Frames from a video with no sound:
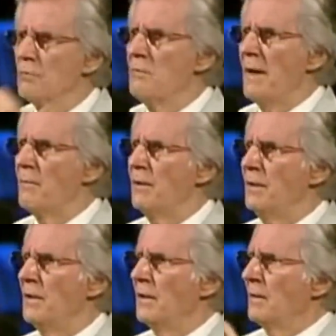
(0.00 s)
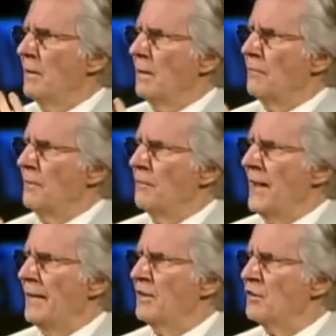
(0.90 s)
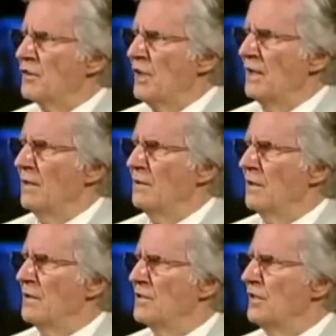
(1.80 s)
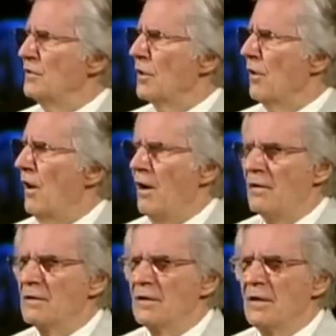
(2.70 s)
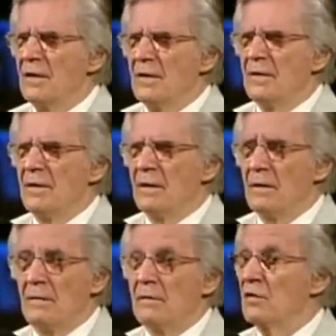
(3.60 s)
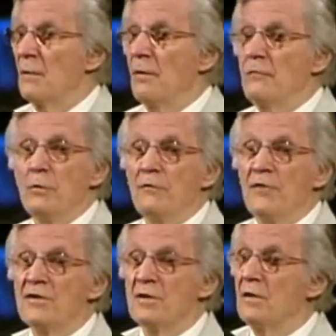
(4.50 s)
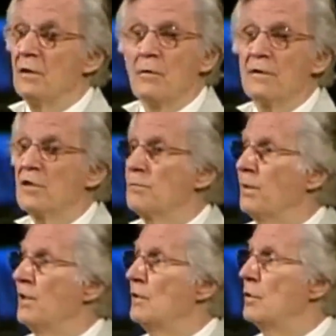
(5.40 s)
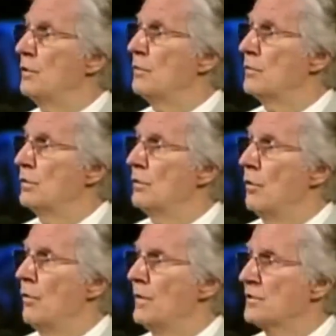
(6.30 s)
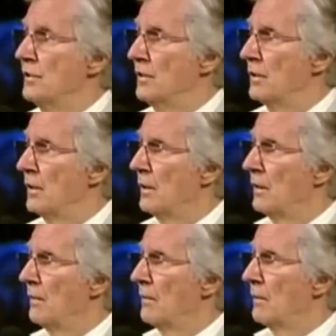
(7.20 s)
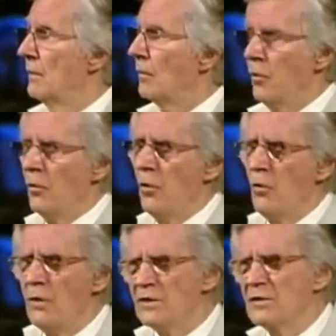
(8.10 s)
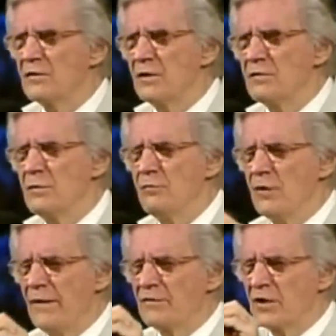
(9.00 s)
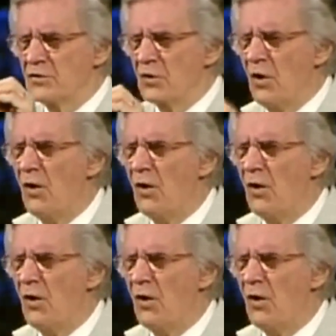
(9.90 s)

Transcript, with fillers: your memory of, of that thing that is in your heart. And some of you are visiting here. God's speaking to you too. Who is it? Who is it that you have such a